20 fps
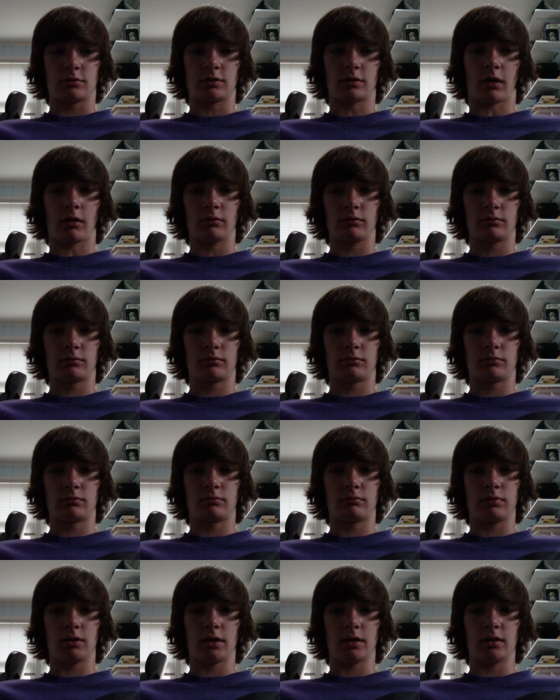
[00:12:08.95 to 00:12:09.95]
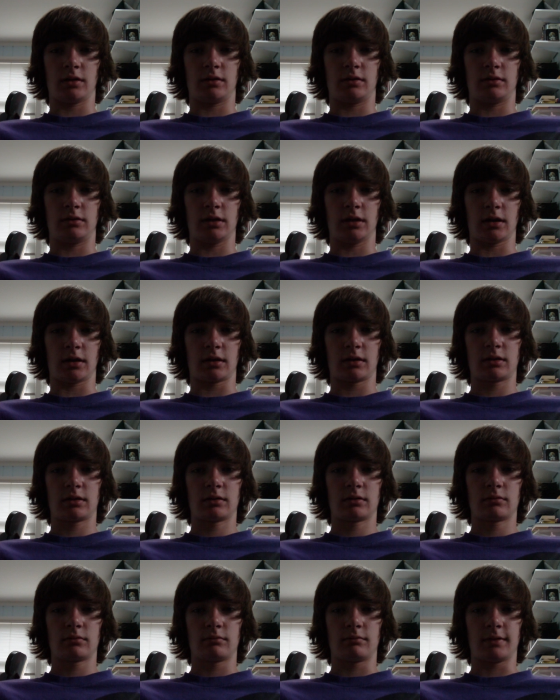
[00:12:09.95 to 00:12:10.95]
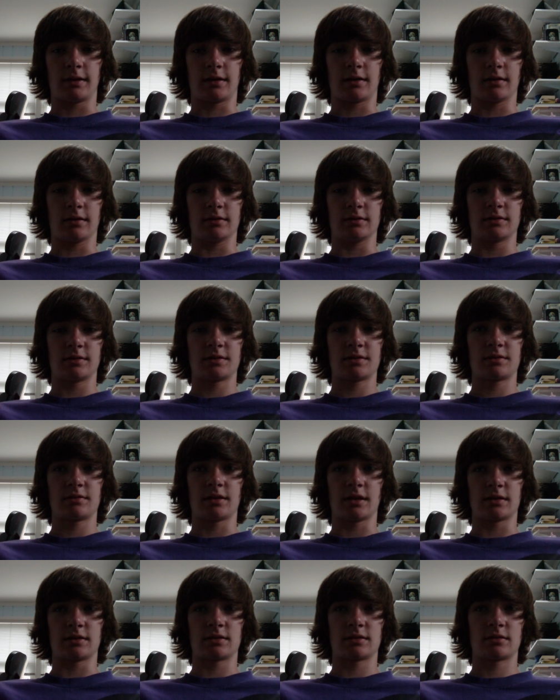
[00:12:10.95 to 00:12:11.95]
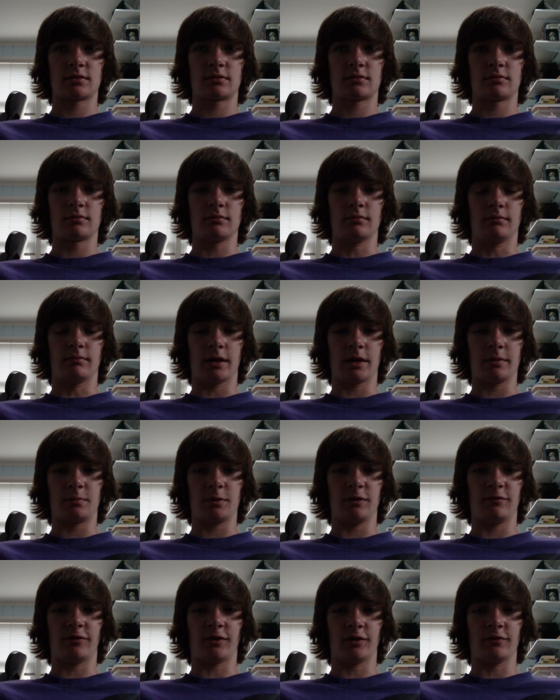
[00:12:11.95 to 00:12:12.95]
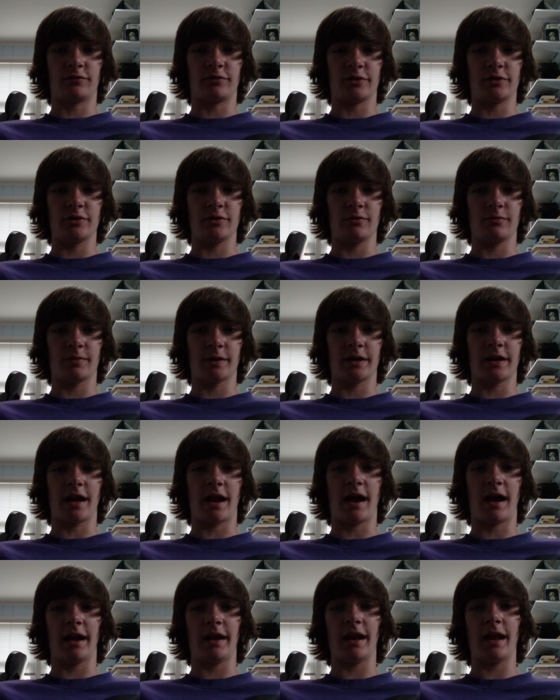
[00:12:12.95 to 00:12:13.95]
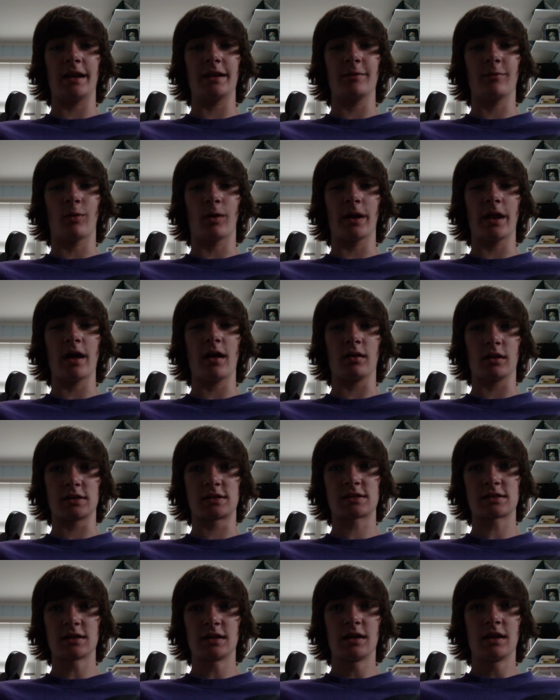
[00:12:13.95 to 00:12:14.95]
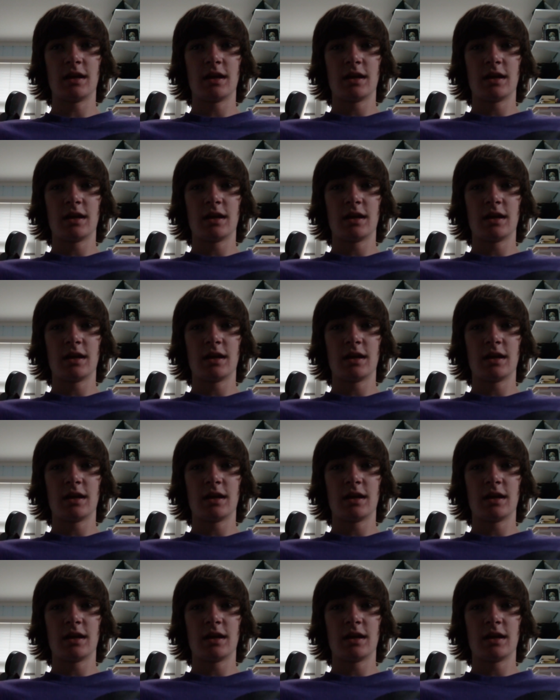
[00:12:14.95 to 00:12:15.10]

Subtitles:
don't be a dick, because that's might be fun for you, but not anyone else.